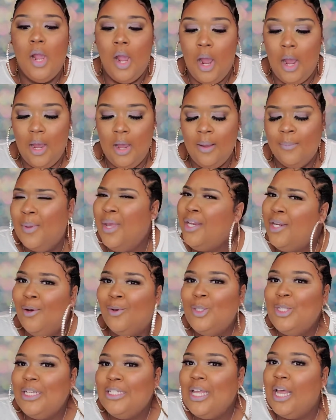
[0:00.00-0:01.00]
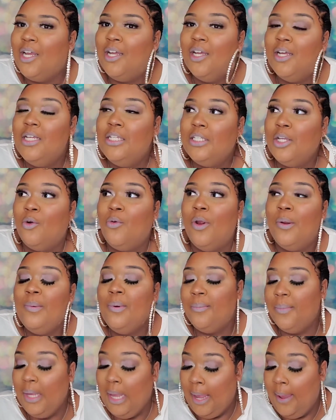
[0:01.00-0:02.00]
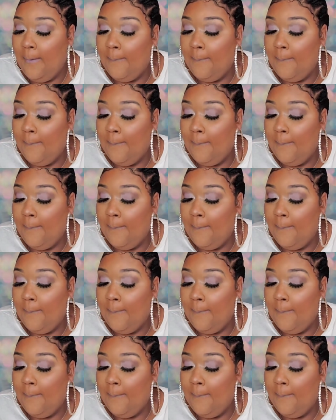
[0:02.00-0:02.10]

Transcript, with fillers: It don't taste like cookies and cream to me,